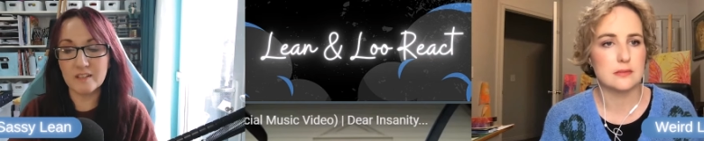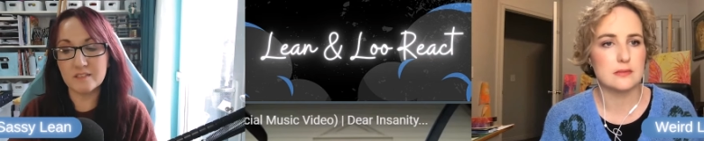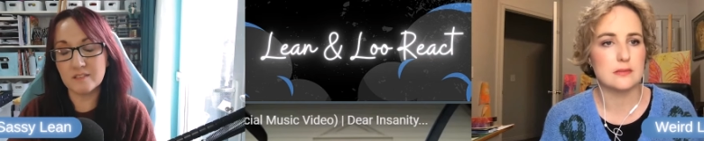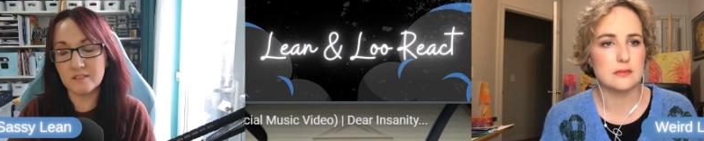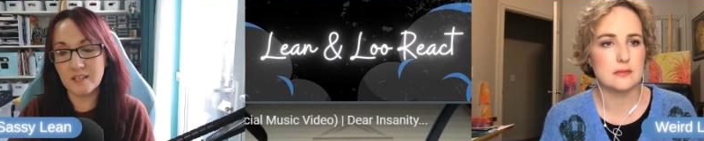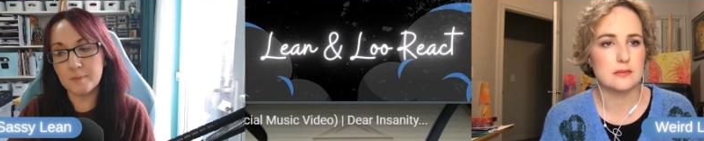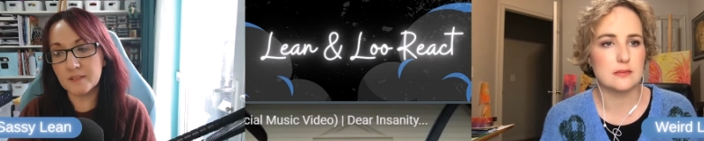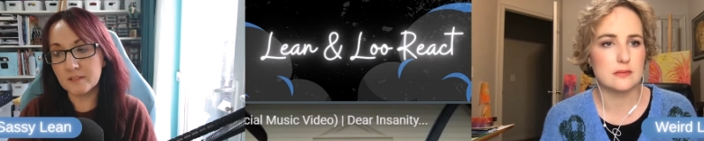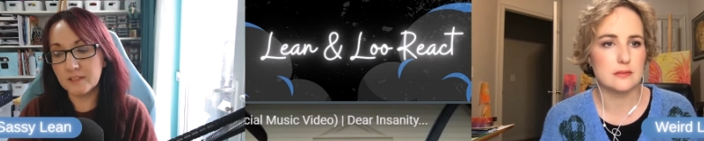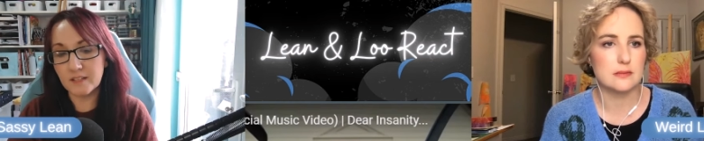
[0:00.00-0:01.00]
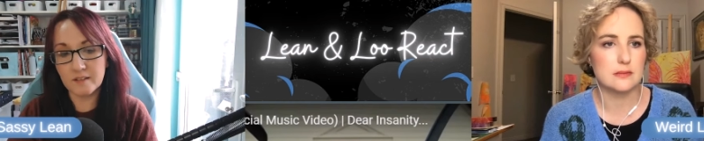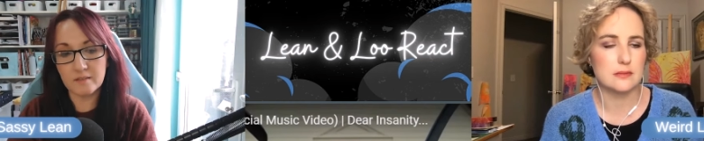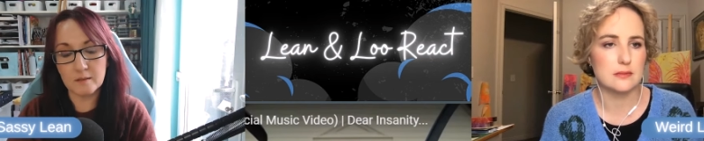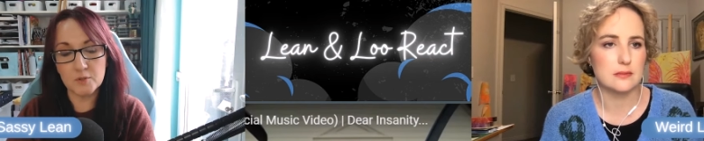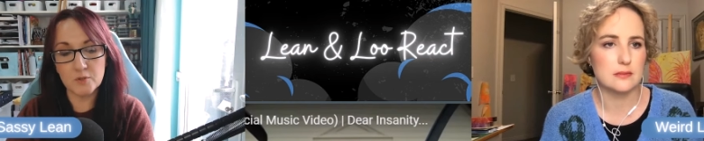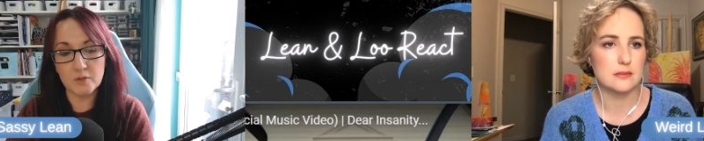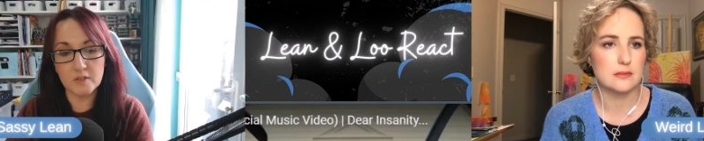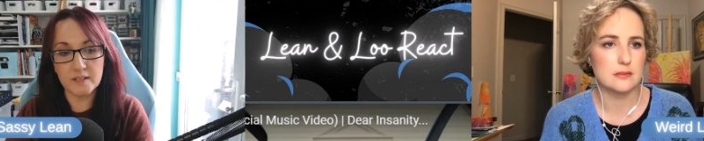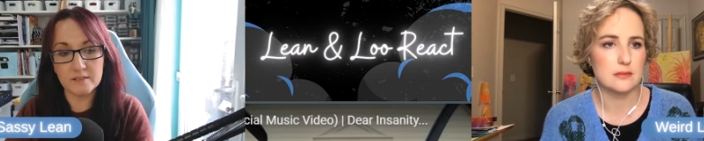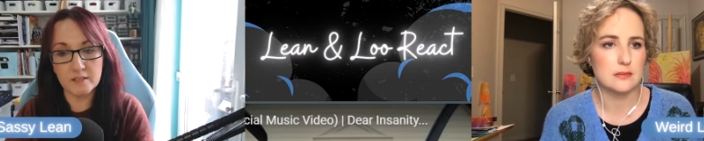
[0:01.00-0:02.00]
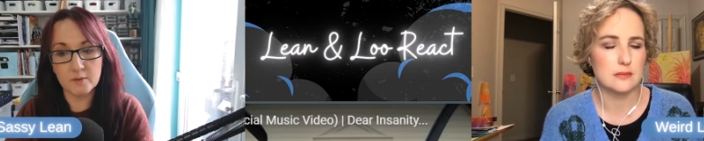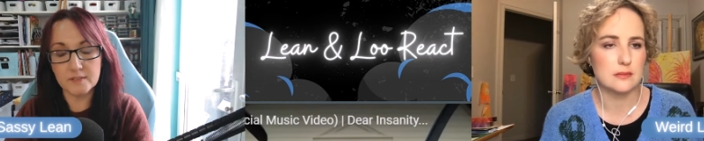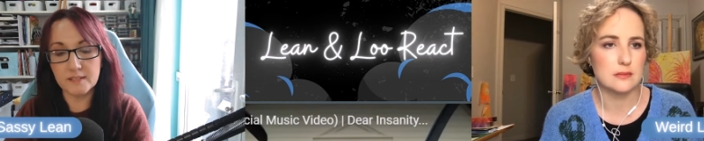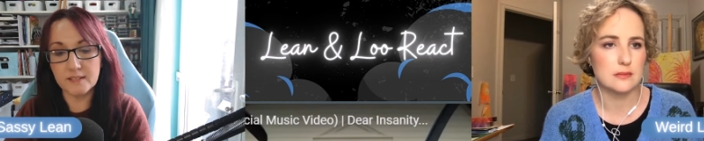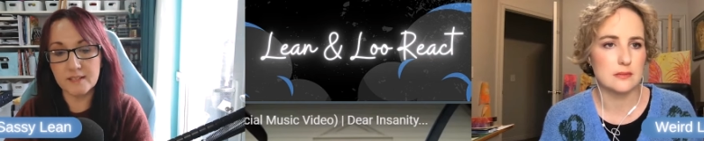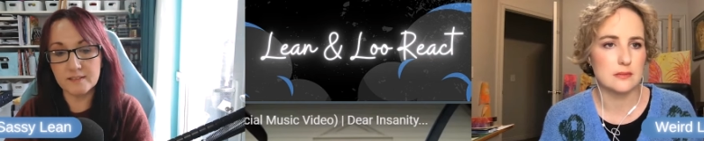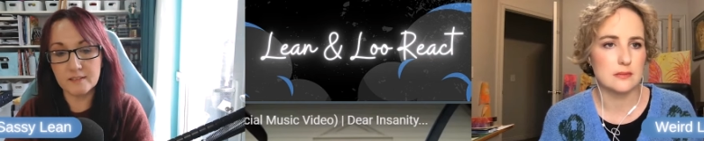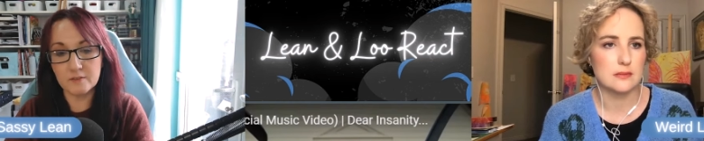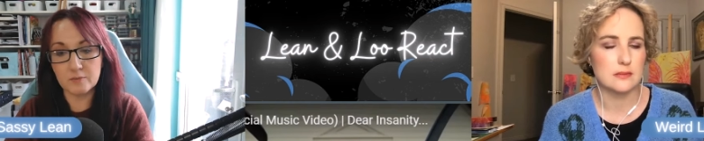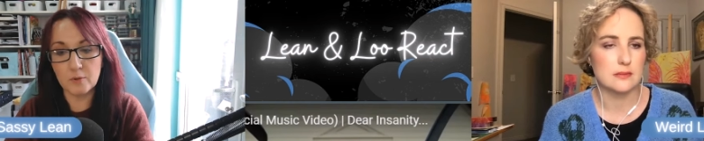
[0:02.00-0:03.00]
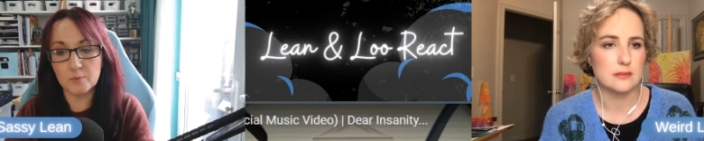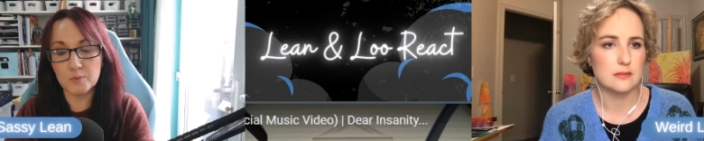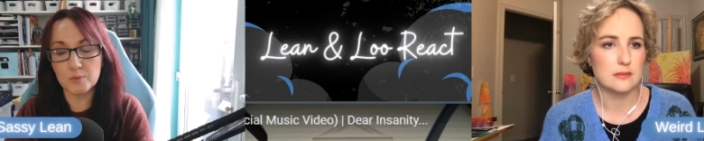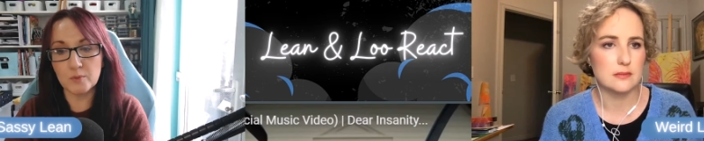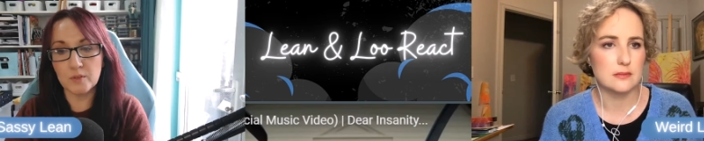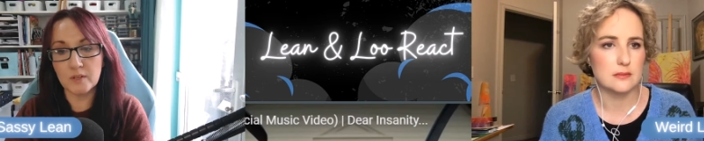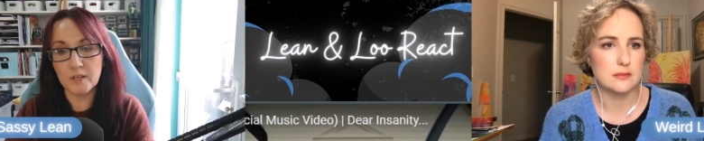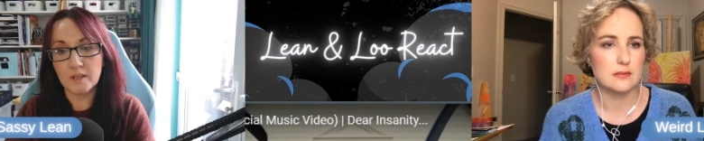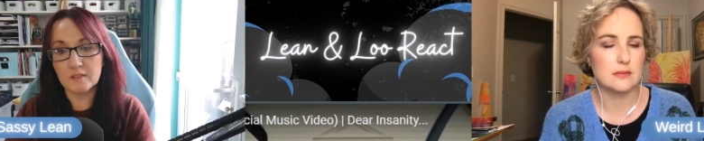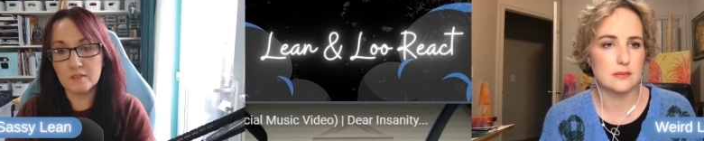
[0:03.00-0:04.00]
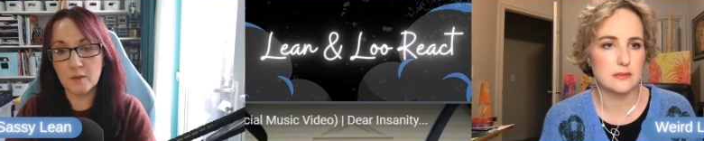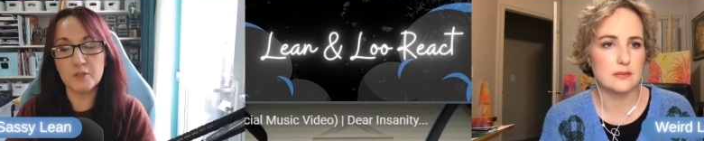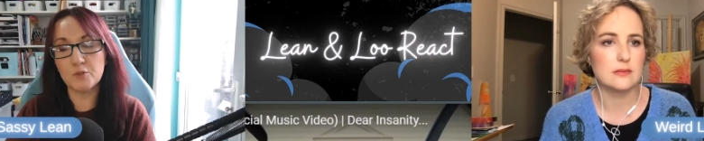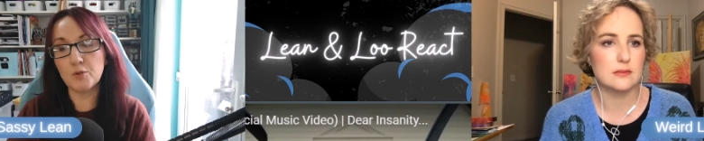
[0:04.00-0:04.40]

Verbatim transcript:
Speaker 1: That's typically, I'm sure that's how D I D is formed. So something